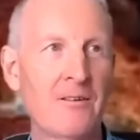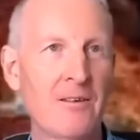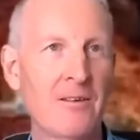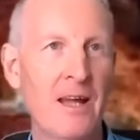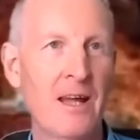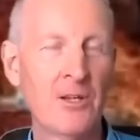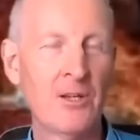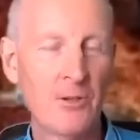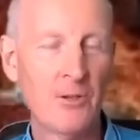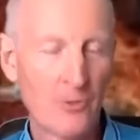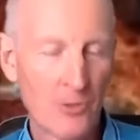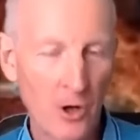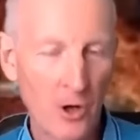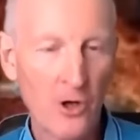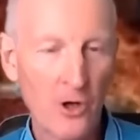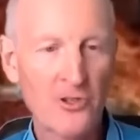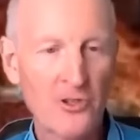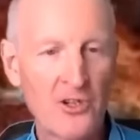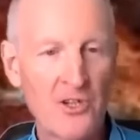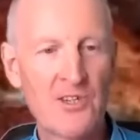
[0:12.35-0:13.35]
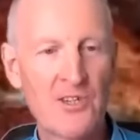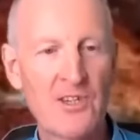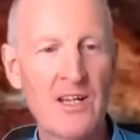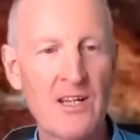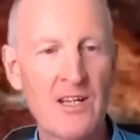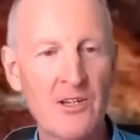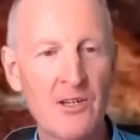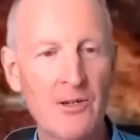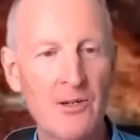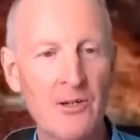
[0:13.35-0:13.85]
and you lodges
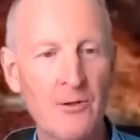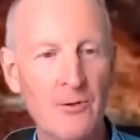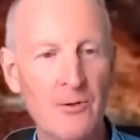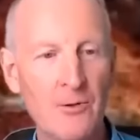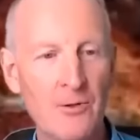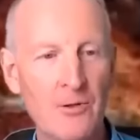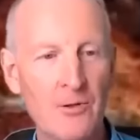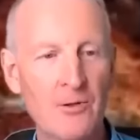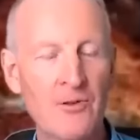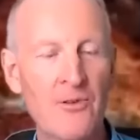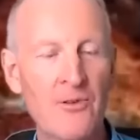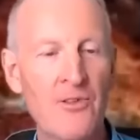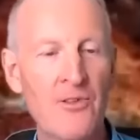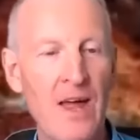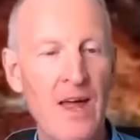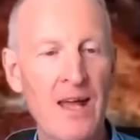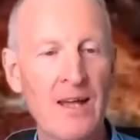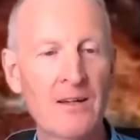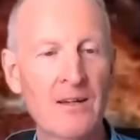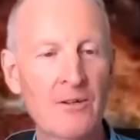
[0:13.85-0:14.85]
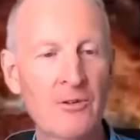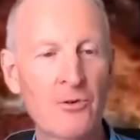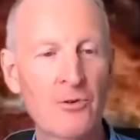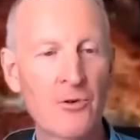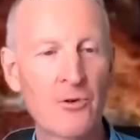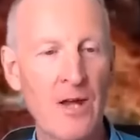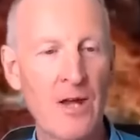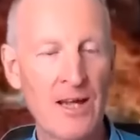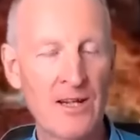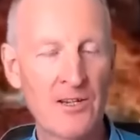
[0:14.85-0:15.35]
in you then
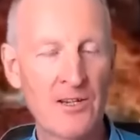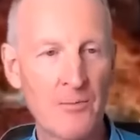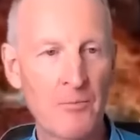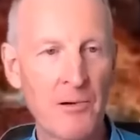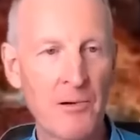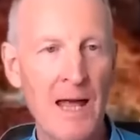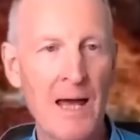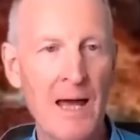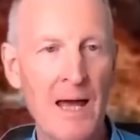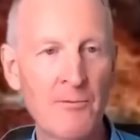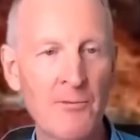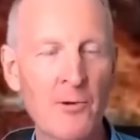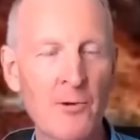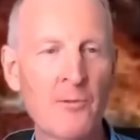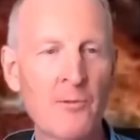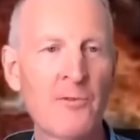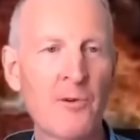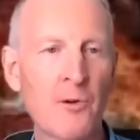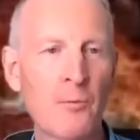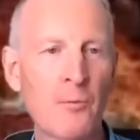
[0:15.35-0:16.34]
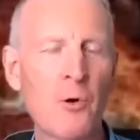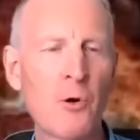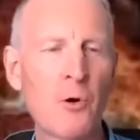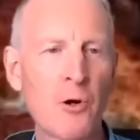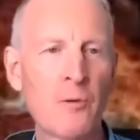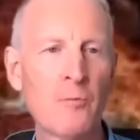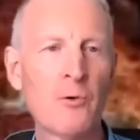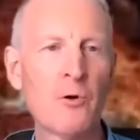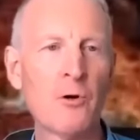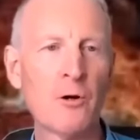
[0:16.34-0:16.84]
creates a platform for more
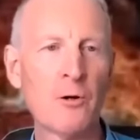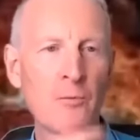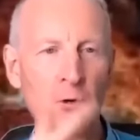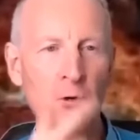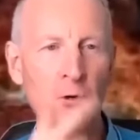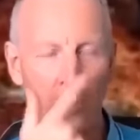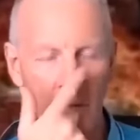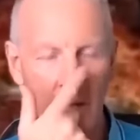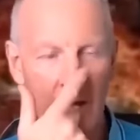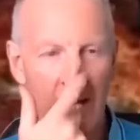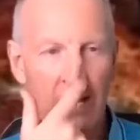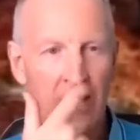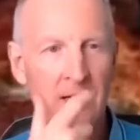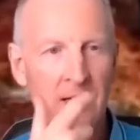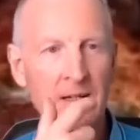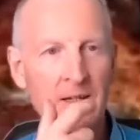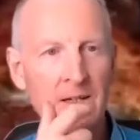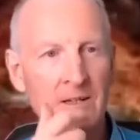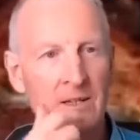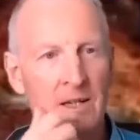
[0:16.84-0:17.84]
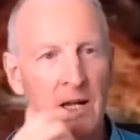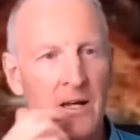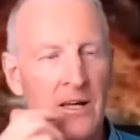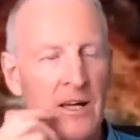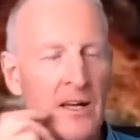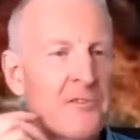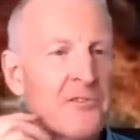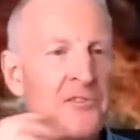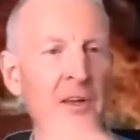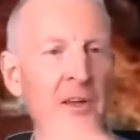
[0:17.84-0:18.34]
and more and more. You know,
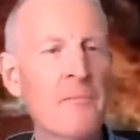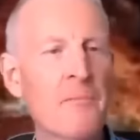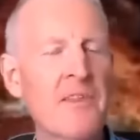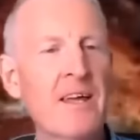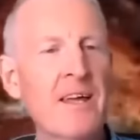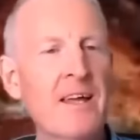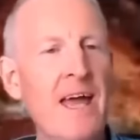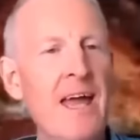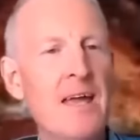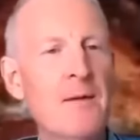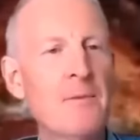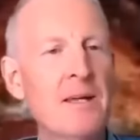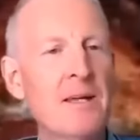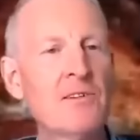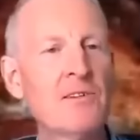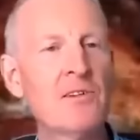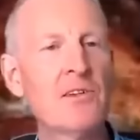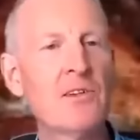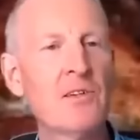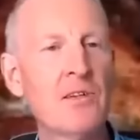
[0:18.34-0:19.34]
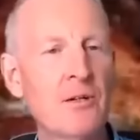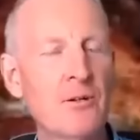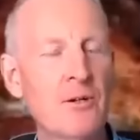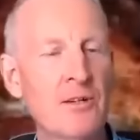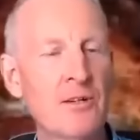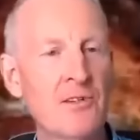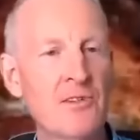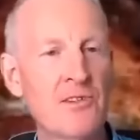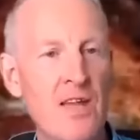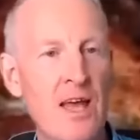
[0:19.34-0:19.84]
if something came into you
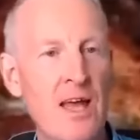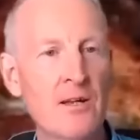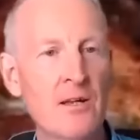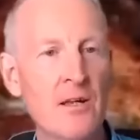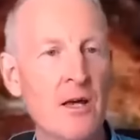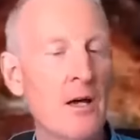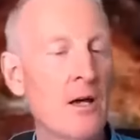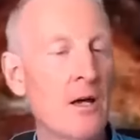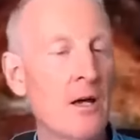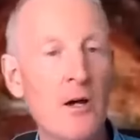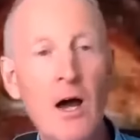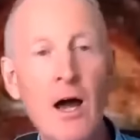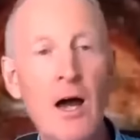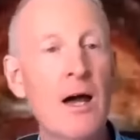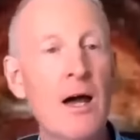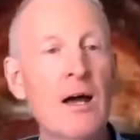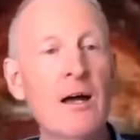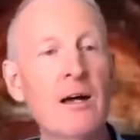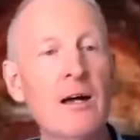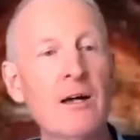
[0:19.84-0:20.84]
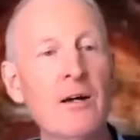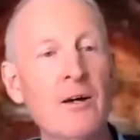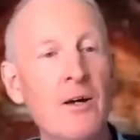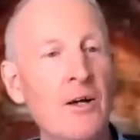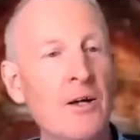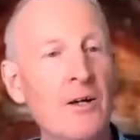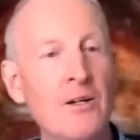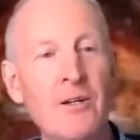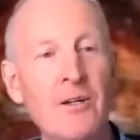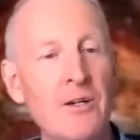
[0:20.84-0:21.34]
and said, ah,
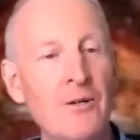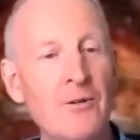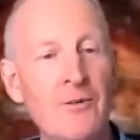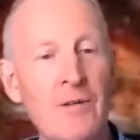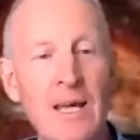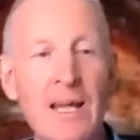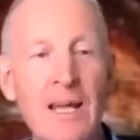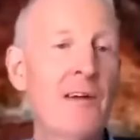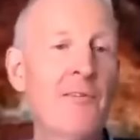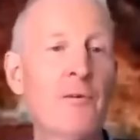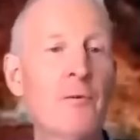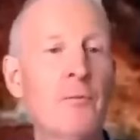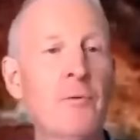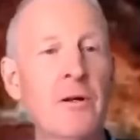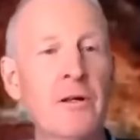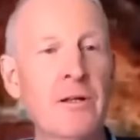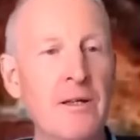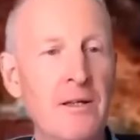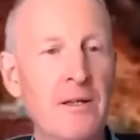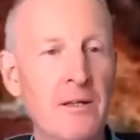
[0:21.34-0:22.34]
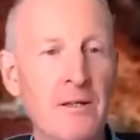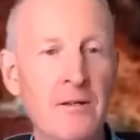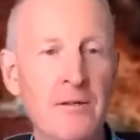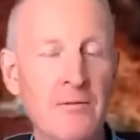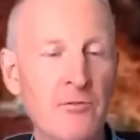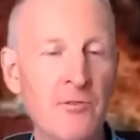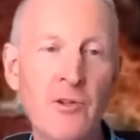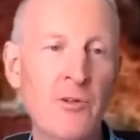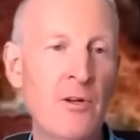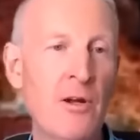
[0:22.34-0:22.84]
you know, kill everybody,
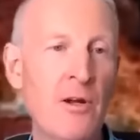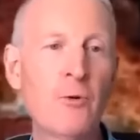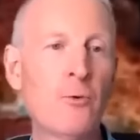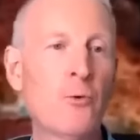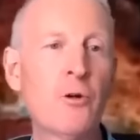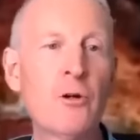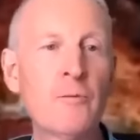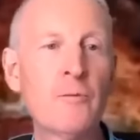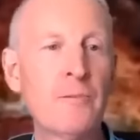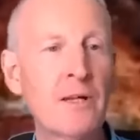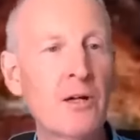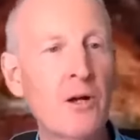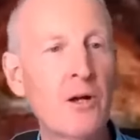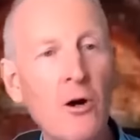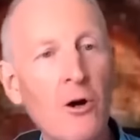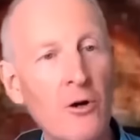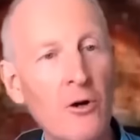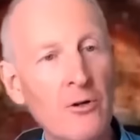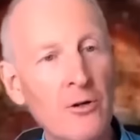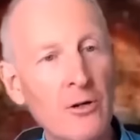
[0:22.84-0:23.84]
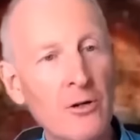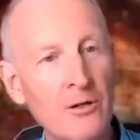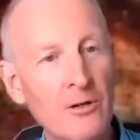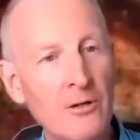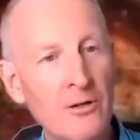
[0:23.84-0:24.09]
you know, it wouldn't be God.